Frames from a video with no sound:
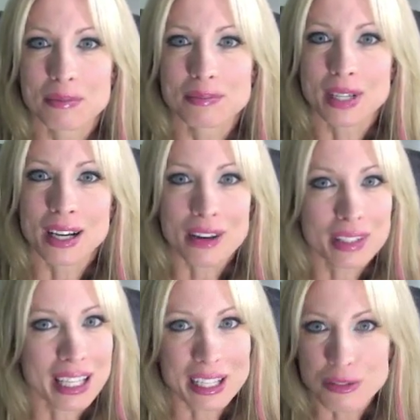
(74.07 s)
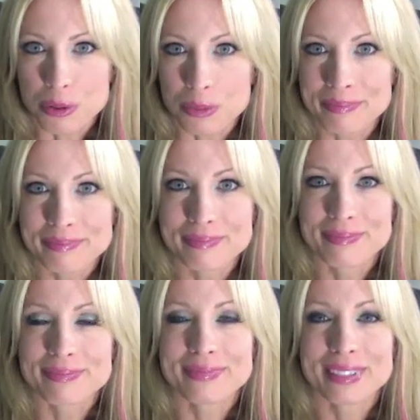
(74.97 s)
hung out in the ladies' room,
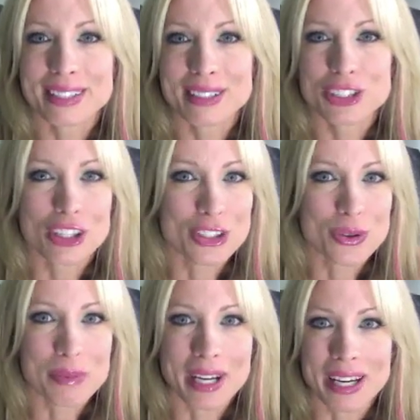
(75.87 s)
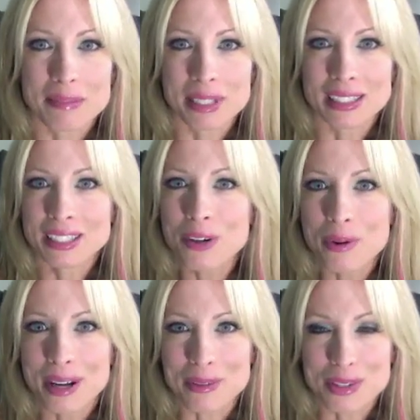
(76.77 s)
shut the door behind me, didn't know
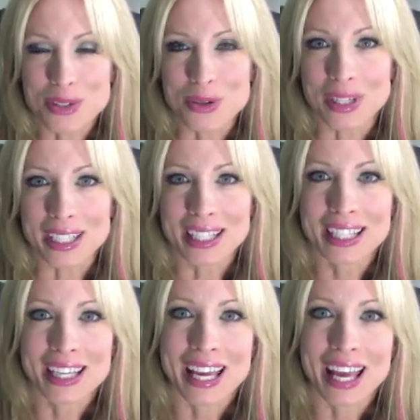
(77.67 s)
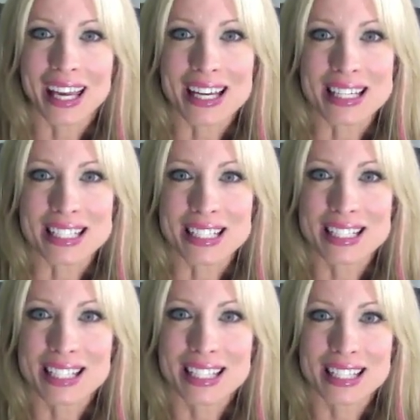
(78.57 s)
what I was doing,
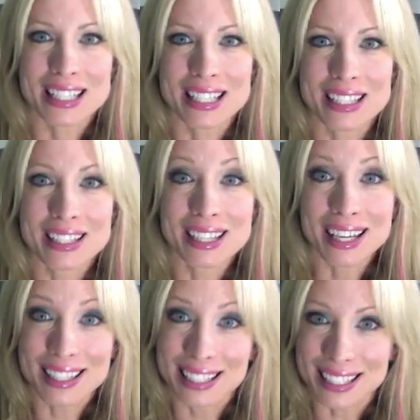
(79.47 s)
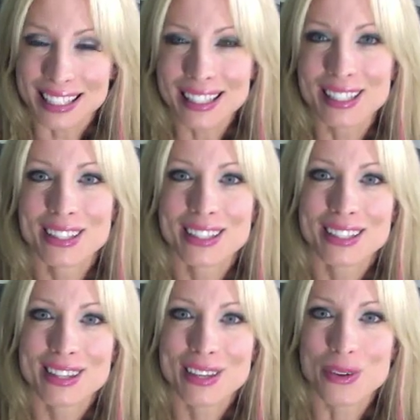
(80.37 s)
and luckily
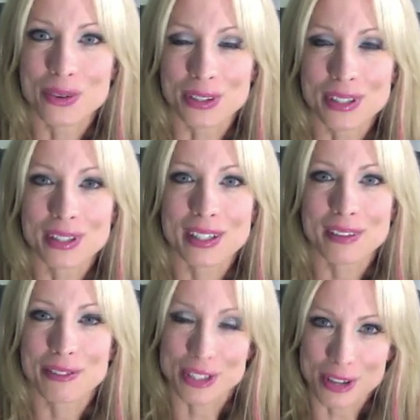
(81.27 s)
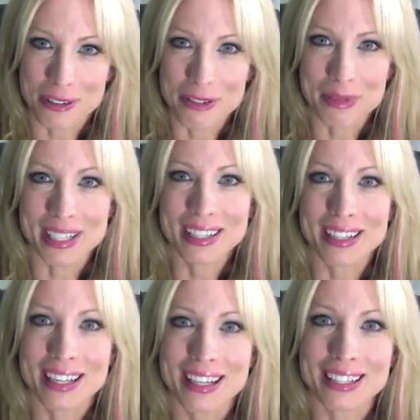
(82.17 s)
the owner felt sorry for me
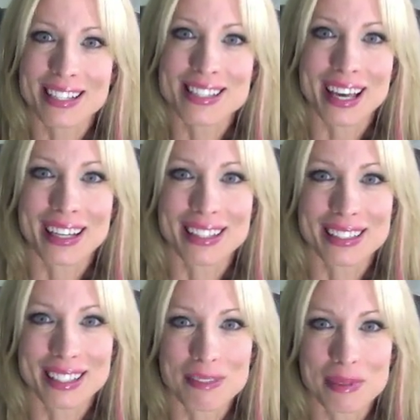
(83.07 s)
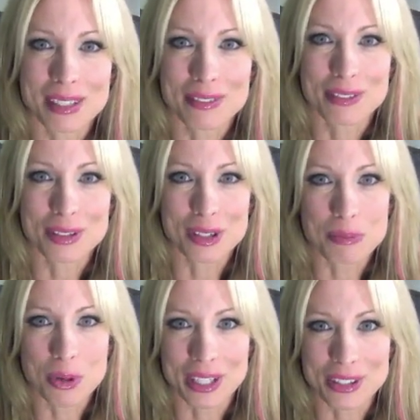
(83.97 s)
and decided to give me a few little
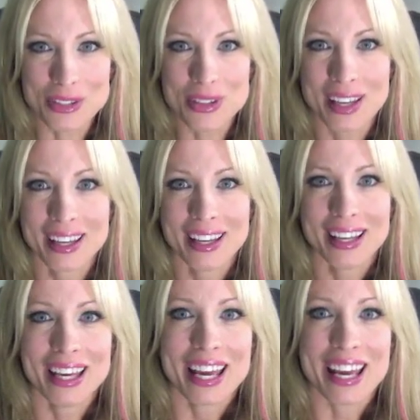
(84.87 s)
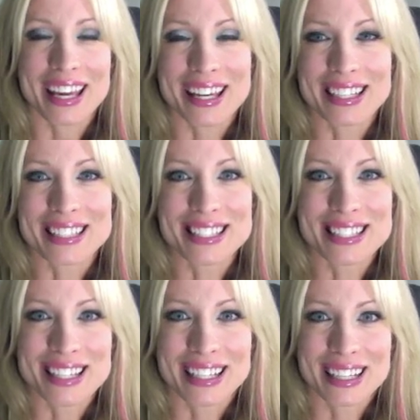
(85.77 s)
pointers, and